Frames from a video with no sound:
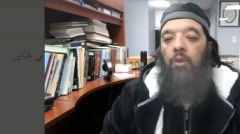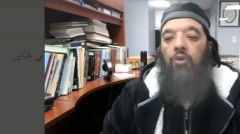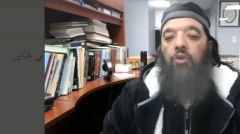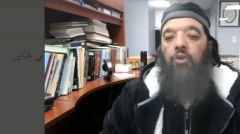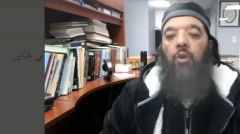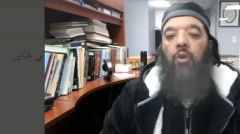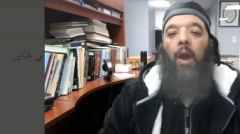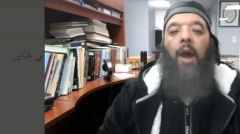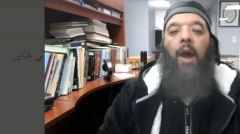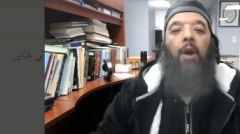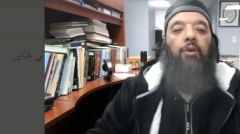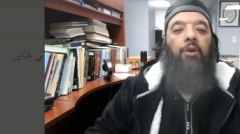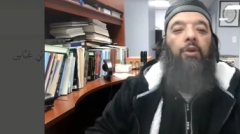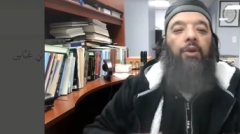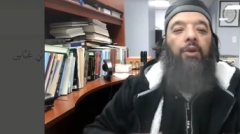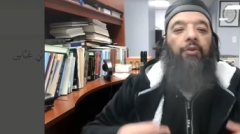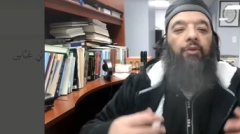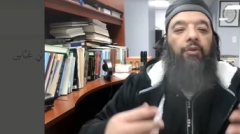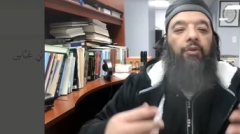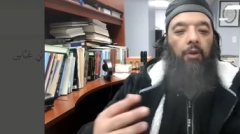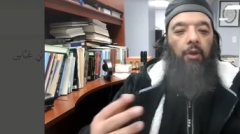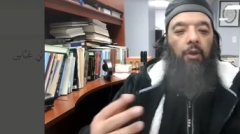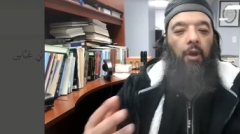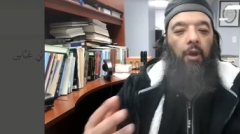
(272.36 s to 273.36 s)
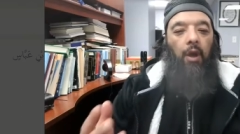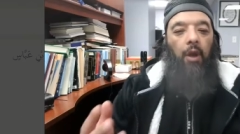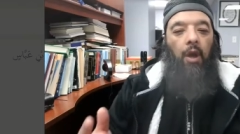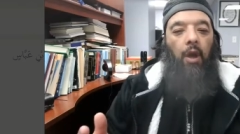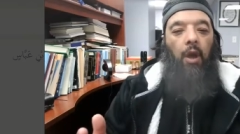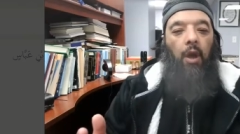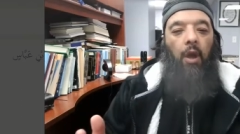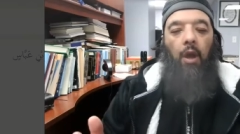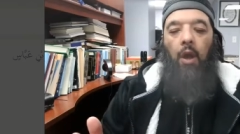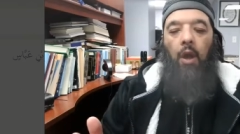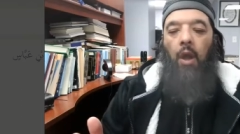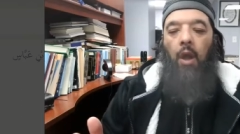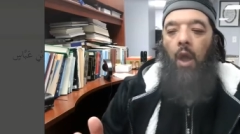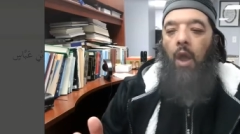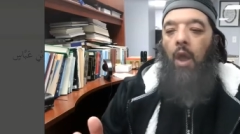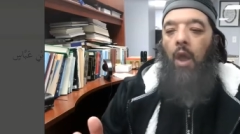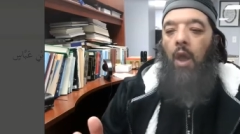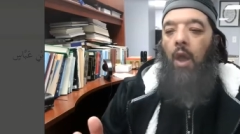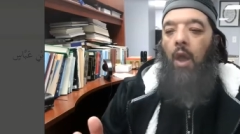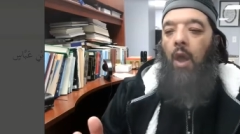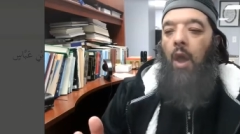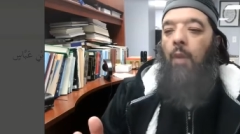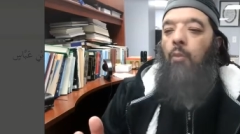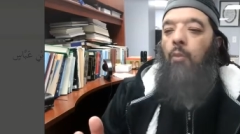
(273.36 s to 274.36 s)
So how does
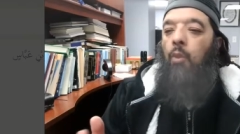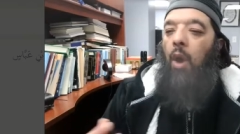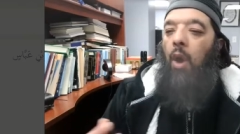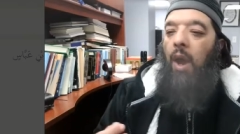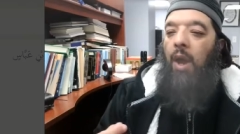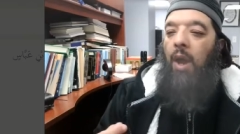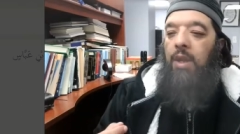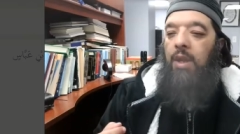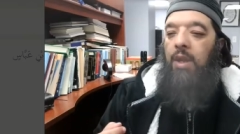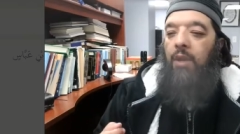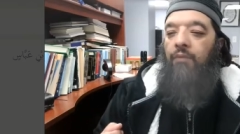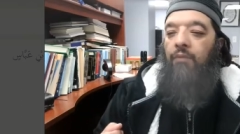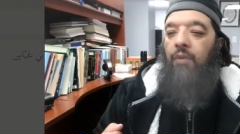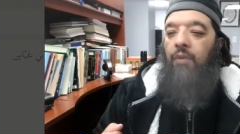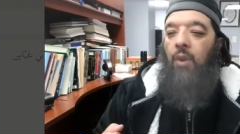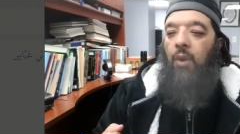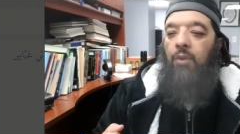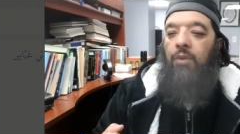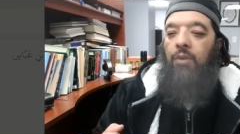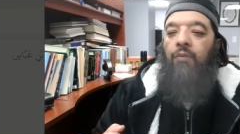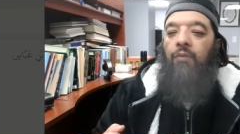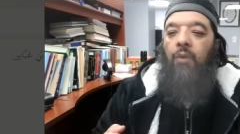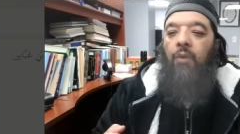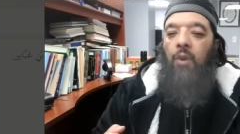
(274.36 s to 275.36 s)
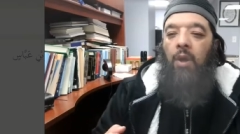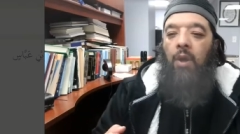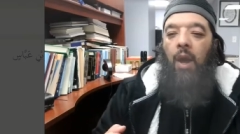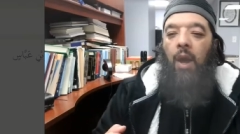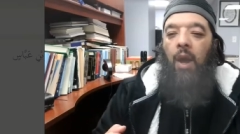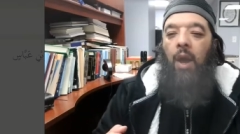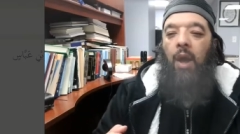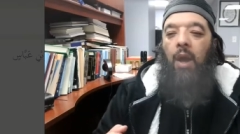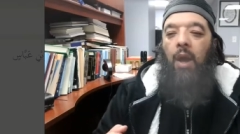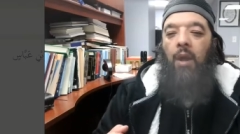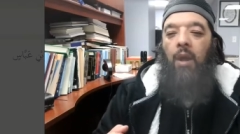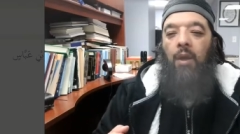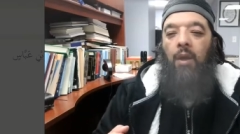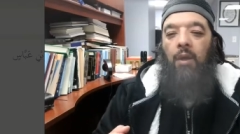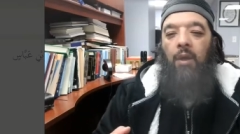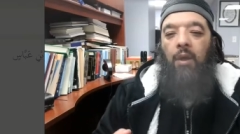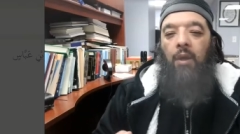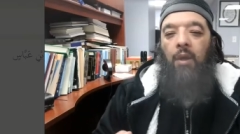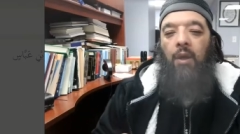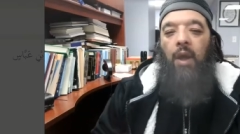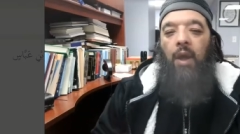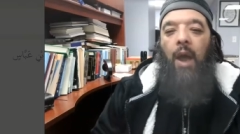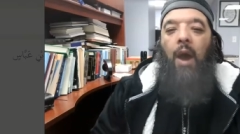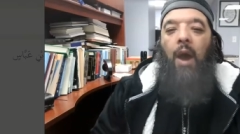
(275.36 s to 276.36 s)
Abu Hanifa or the fuqaha,
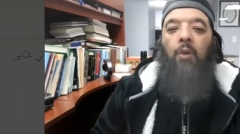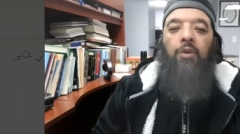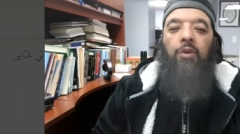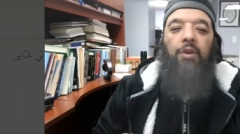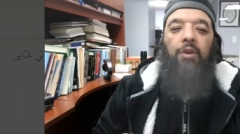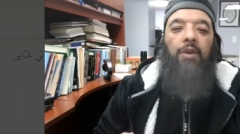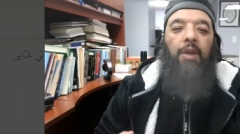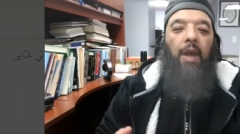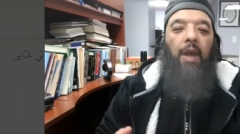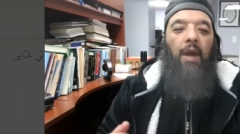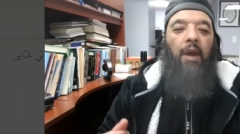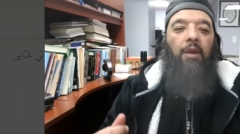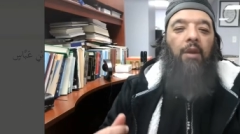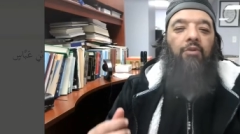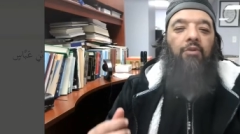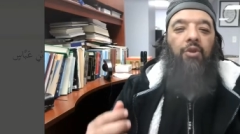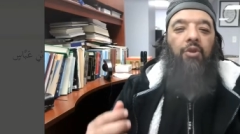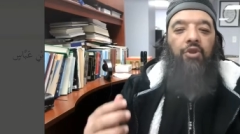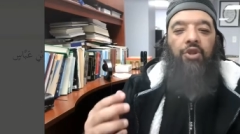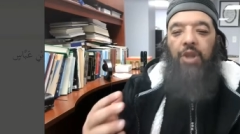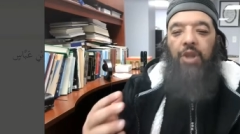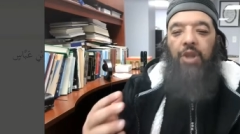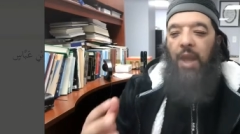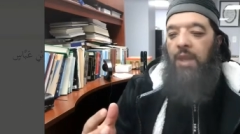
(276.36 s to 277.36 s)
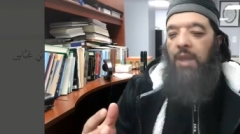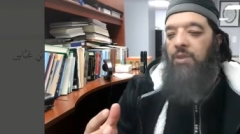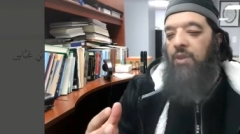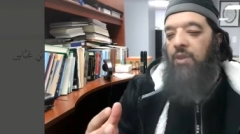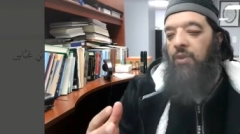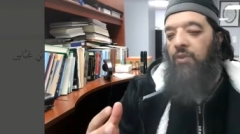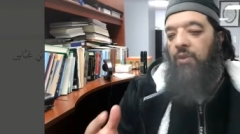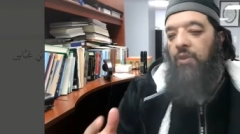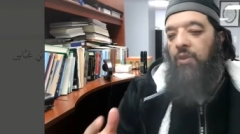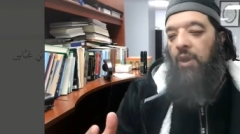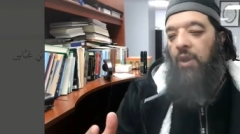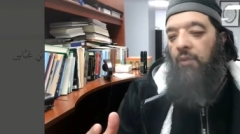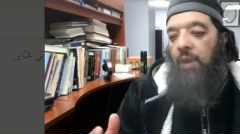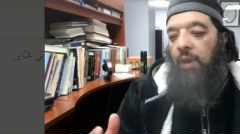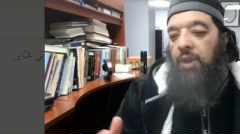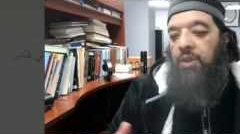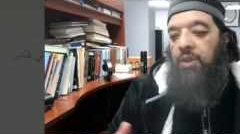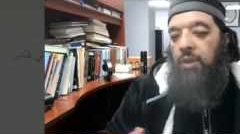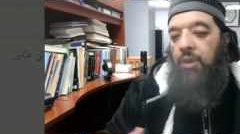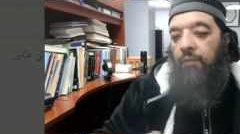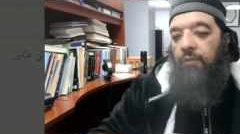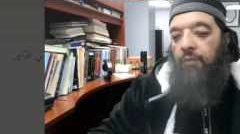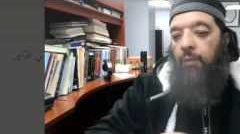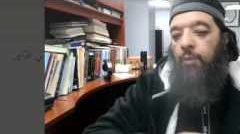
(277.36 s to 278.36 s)
how did they understand this
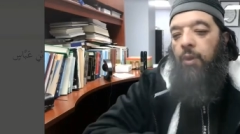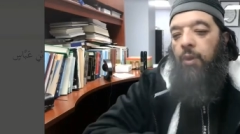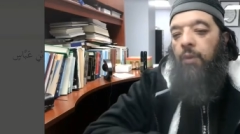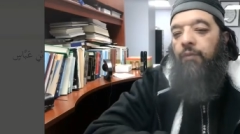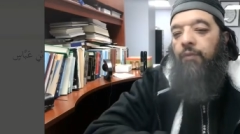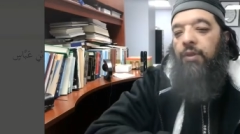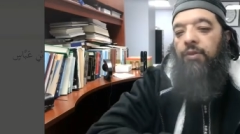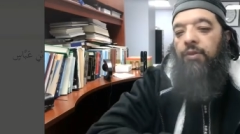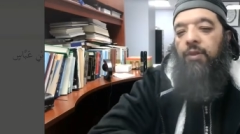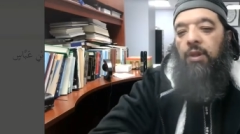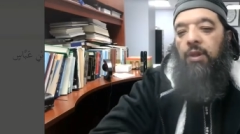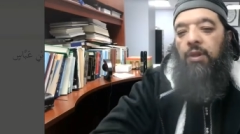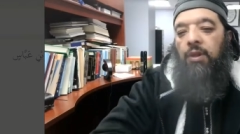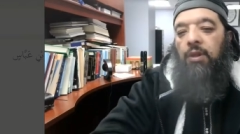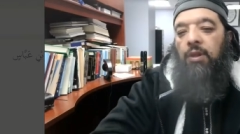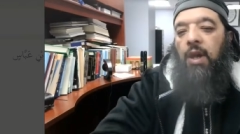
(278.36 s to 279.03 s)
narration of the Prophet